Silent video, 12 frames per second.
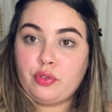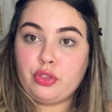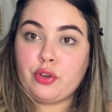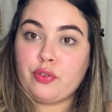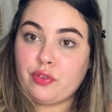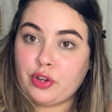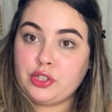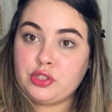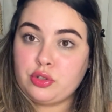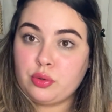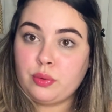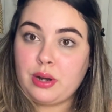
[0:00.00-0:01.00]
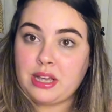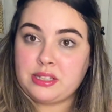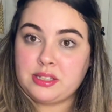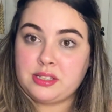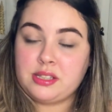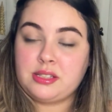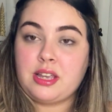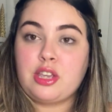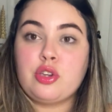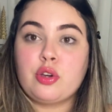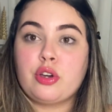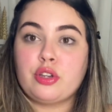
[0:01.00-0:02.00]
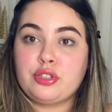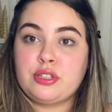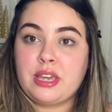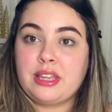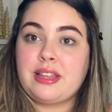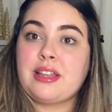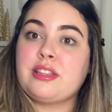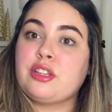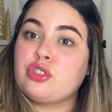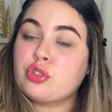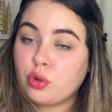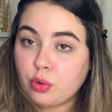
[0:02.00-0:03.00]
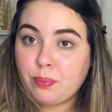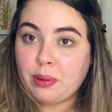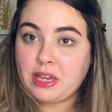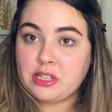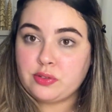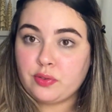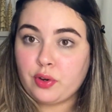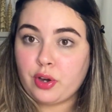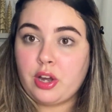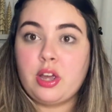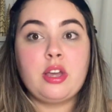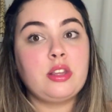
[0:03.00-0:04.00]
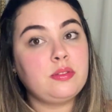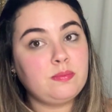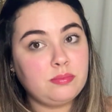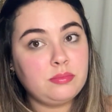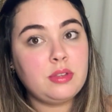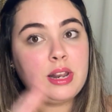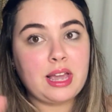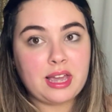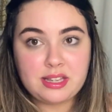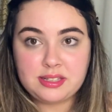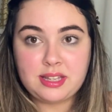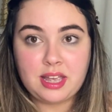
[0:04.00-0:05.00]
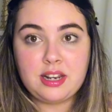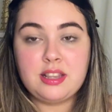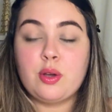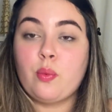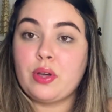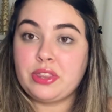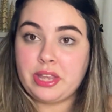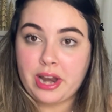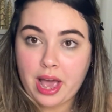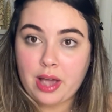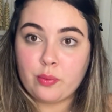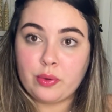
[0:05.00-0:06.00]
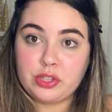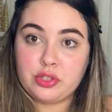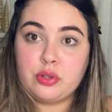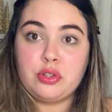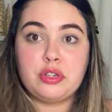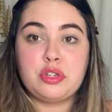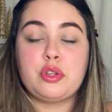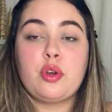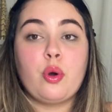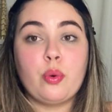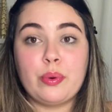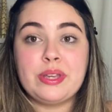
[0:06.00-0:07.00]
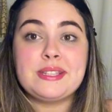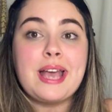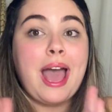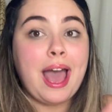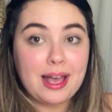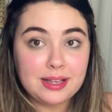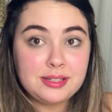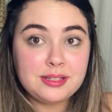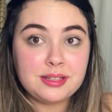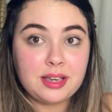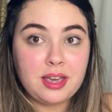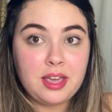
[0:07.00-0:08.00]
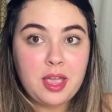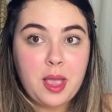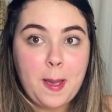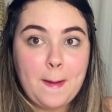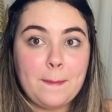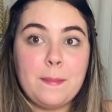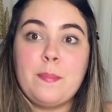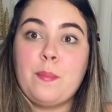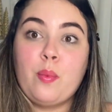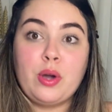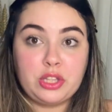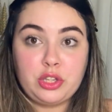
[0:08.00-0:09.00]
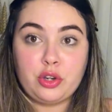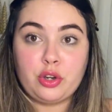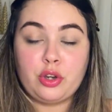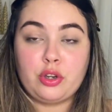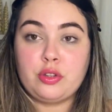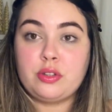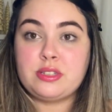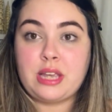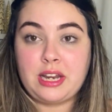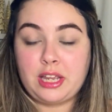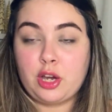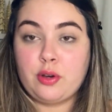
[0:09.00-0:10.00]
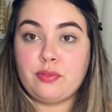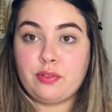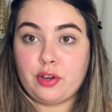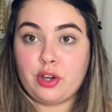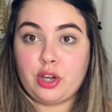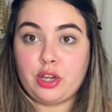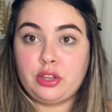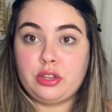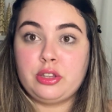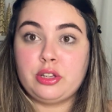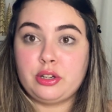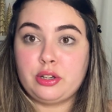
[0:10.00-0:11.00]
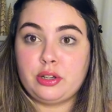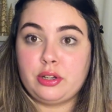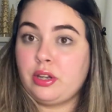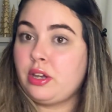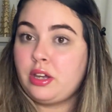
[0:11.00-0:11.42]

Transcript: The first two licenses that you could take that the school pays for, like I said, the one that I went to, you should always ask when you're signing up for the